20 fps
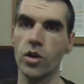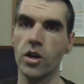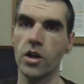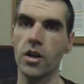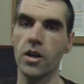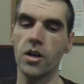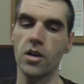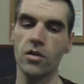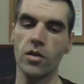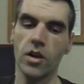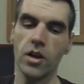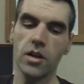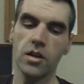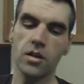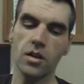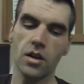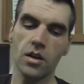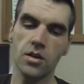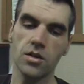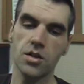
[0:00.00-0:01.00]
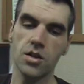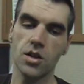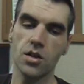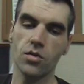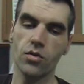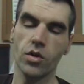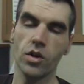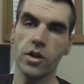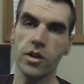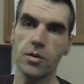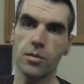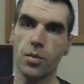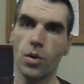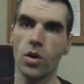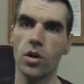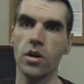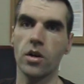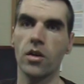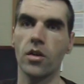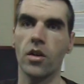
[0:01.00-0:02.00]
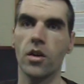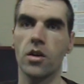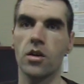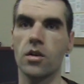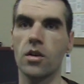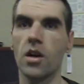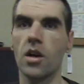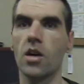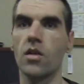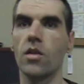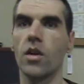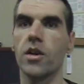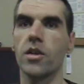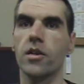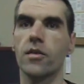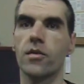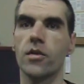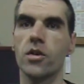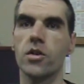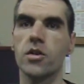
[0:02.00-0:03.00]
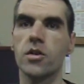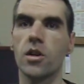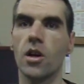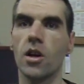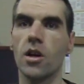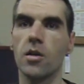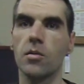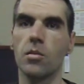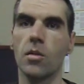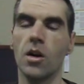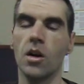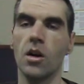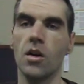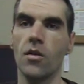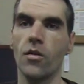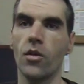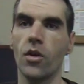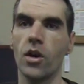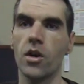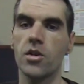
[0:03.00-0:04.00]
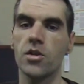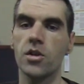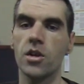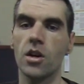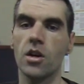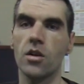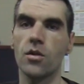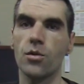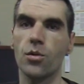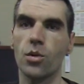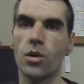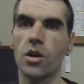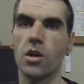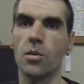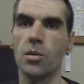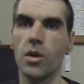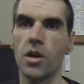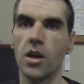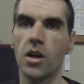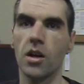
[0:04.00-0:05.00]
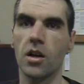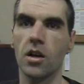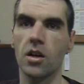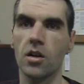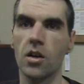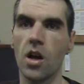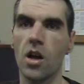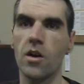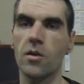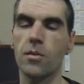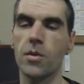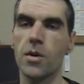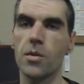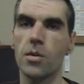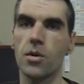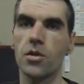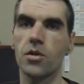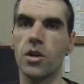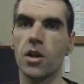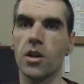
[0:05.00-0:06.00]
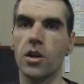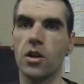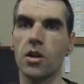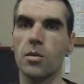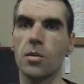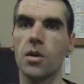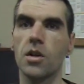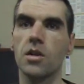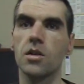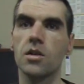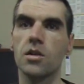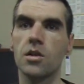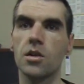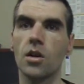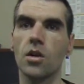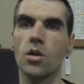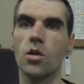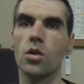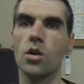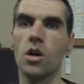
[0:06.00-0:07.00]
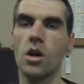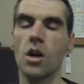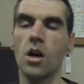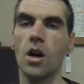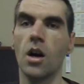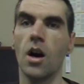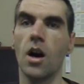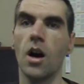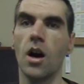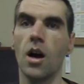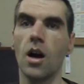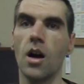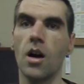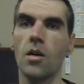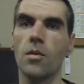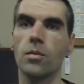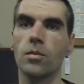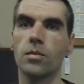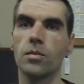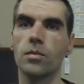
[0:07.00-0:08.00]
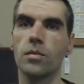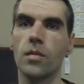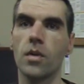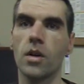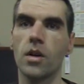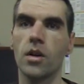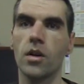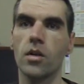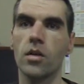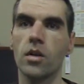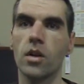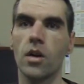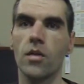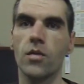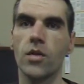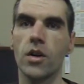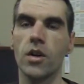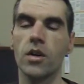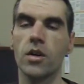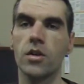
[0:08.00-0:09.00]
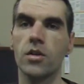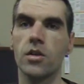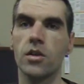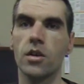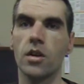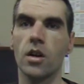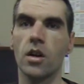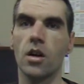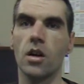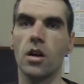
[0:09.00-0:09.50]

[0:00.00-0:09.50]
reiterate, it's just really important that you get it right the first time. For ourselves, we're going to be getting a lot of people sending them in, so if there's